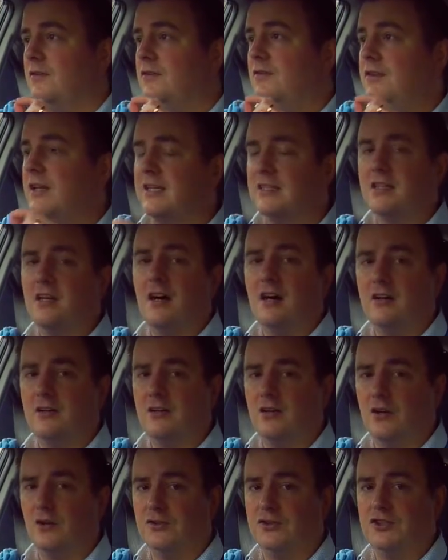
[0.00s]
This car
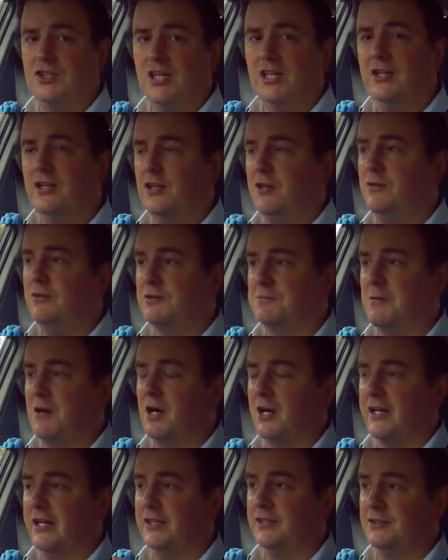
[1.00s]
costs in the used
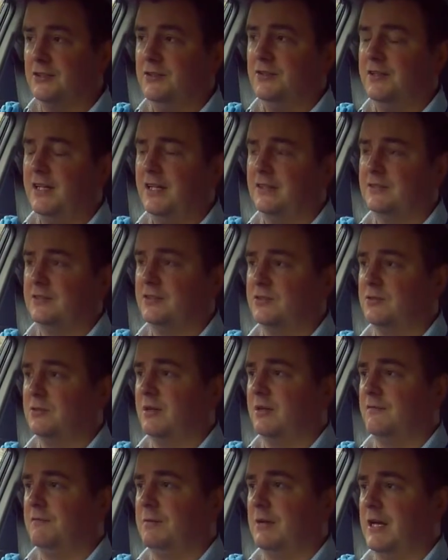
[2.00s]
market
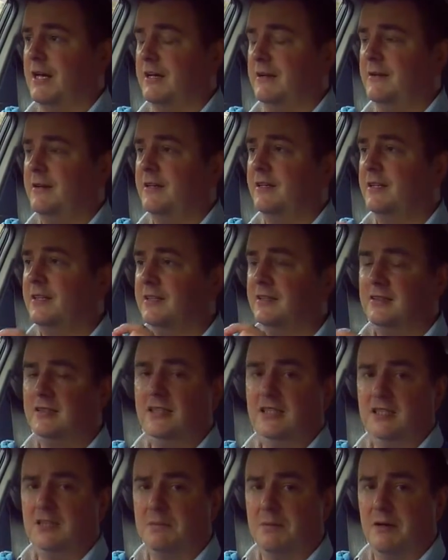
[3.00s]
2012 plate,
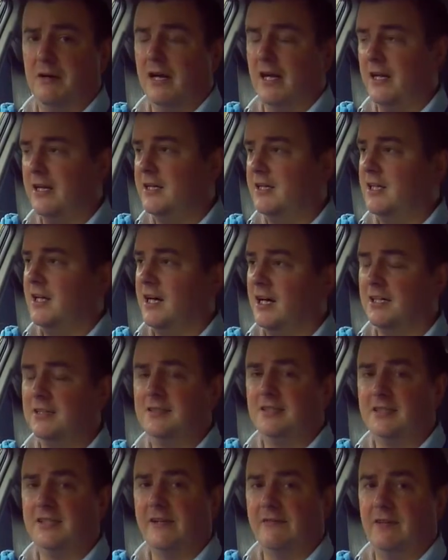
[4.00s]
T-Spirit, under
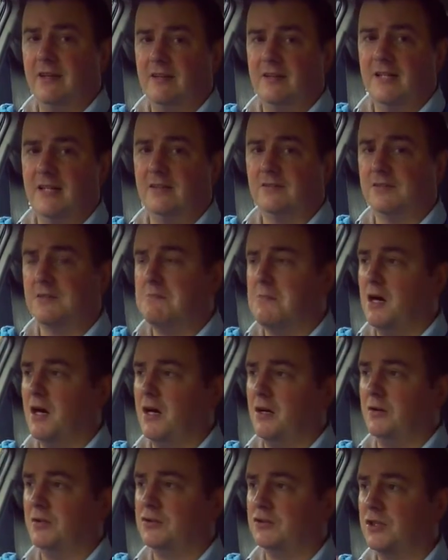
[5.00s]
70,000
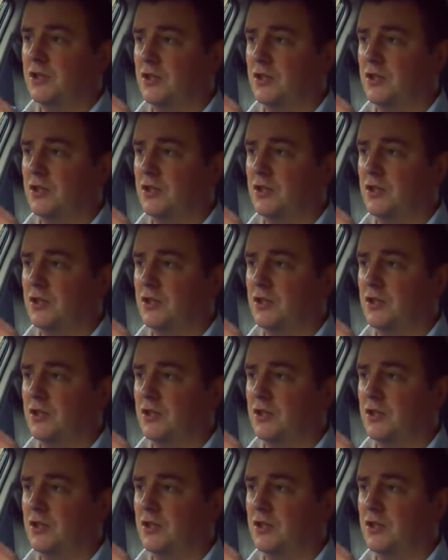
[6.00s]
miles,